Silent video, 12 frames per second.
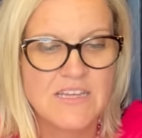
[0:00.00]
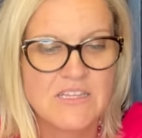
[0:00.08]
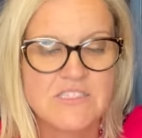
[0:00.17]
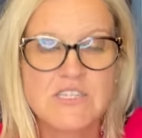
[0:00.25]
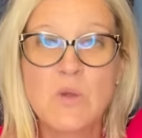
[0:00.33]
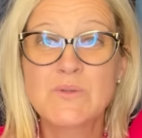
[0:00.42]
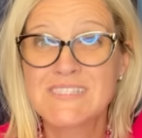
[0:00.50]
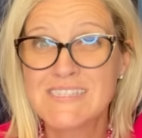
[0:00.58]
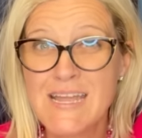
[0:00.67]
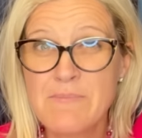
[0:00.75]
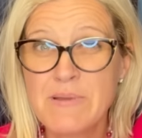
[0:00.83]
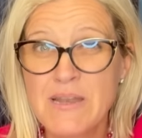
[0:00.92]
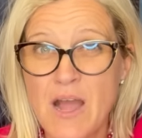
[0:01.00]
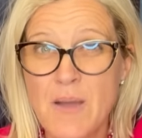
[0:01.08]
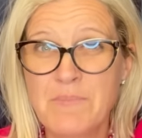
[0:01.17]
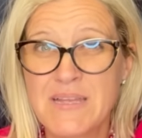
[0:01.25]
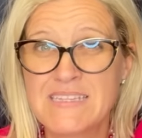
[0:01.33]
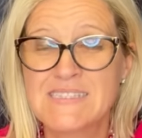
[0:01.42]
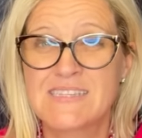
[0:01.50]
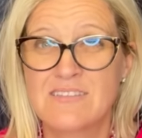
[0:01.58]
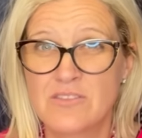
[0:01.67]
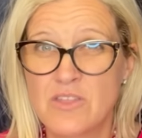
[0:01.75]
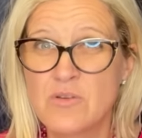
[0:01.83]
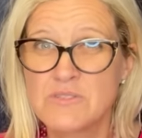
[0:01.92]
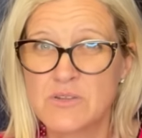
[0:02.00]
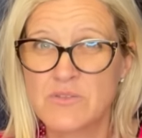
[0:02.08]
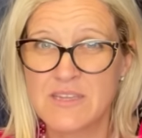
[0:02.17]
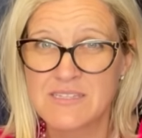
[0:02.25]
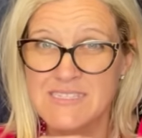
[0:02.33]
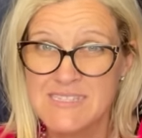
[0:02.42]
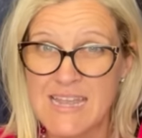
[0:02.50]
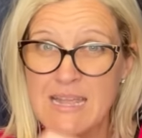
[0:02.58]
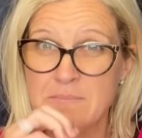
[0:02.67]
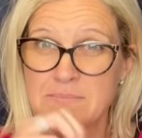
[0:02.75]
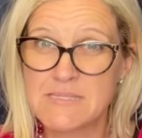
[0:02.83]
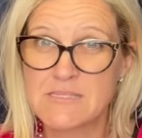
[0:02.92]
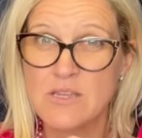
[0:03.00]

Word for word: So Stampin' Up is, those are the stamps,